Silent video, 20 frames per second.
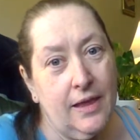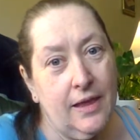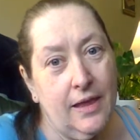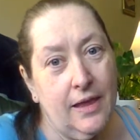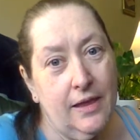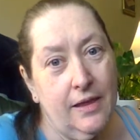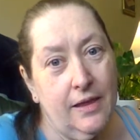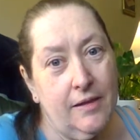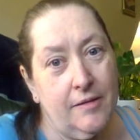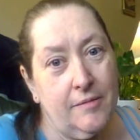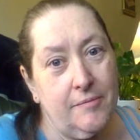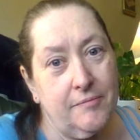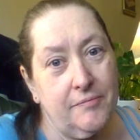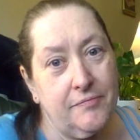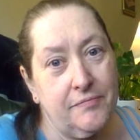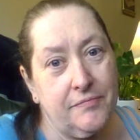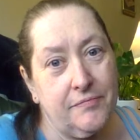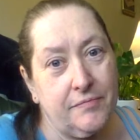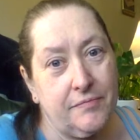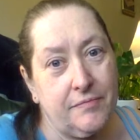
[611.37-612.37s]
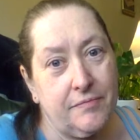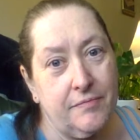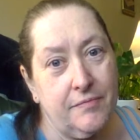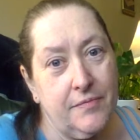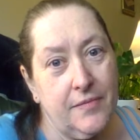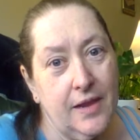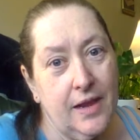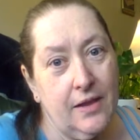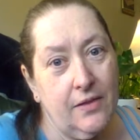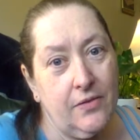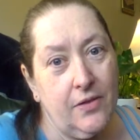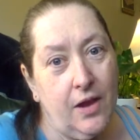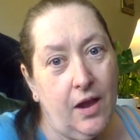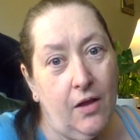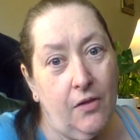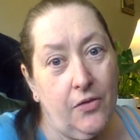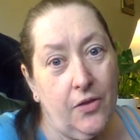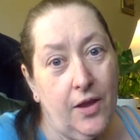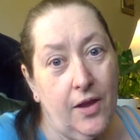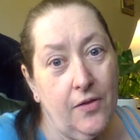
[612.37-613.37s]
Now
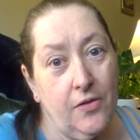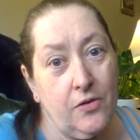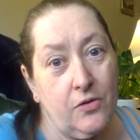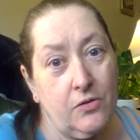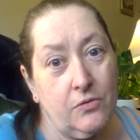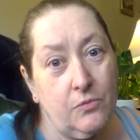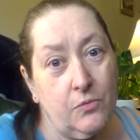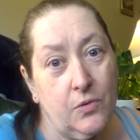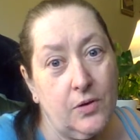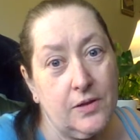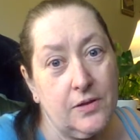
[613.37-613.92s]
all the other